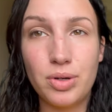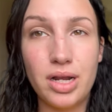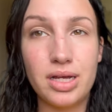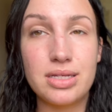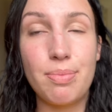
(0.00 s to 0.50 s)

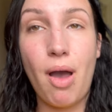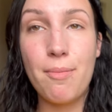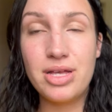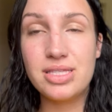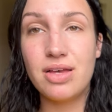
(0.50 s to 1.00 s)
product I bought
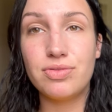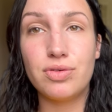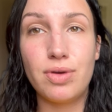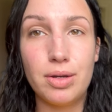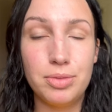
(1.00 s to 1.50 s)
myself, the
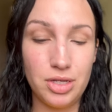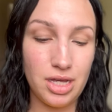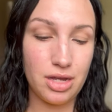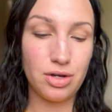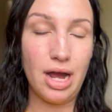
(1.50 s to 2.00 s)
Rare
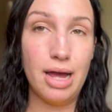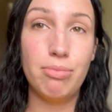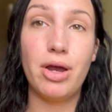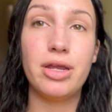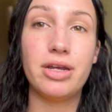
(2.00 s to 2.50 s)
Beauty Under Eye
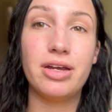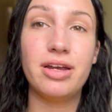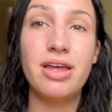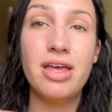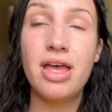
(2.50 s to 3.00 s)
Brightener.
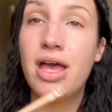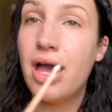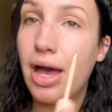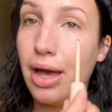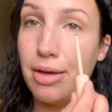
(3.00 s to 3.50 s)

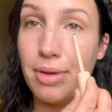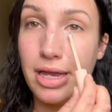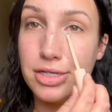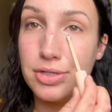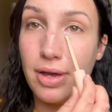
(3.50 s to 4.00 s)
Um,
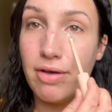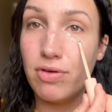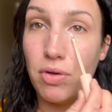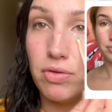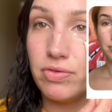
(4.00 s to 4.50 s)
I do have a whole